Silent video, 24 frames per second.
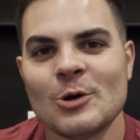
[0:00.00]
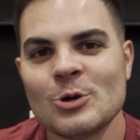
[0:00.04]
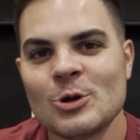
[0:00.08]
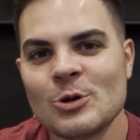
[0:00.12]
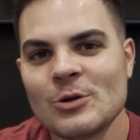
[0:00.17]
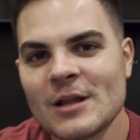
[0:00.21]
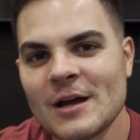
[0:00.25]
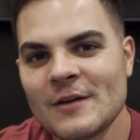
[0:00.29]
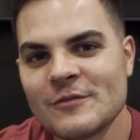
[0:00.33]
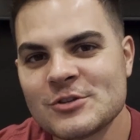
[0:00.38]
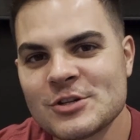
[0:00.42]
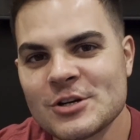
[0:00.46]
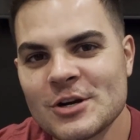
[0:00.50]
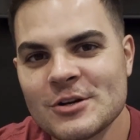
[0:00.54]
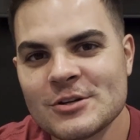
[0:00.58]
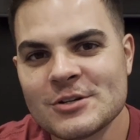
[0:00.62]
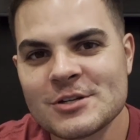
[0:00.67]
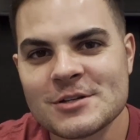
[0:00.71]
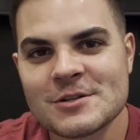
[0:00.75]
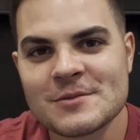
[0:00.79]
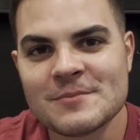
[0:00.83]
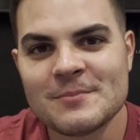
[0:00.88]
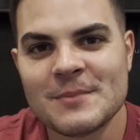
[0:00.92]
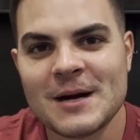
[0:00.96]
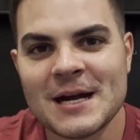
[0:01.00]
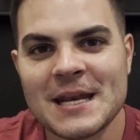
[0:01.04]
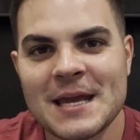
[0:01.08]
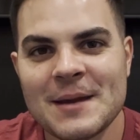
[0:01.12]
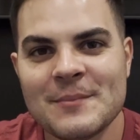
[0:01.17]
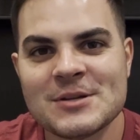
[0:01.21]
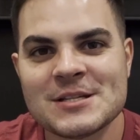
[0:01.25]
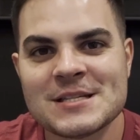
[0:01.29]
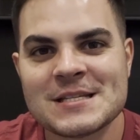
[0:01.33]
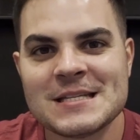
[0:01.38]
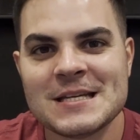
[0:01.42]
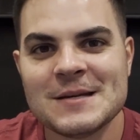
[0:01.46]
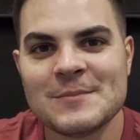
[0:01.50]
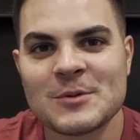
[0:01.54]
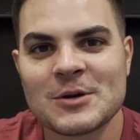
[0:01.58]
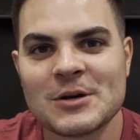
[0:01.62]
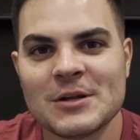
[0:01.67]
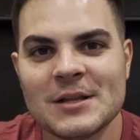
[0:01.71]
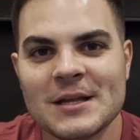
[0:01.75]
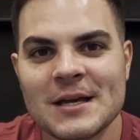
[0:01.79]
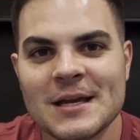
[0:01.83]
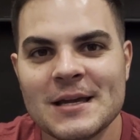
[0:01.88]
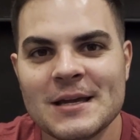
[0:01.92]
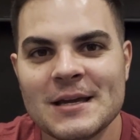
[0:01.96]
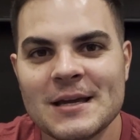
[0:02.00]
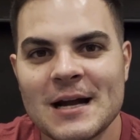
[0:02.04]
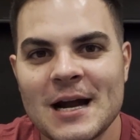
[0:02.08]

New Life Church. My name is Tim Clay.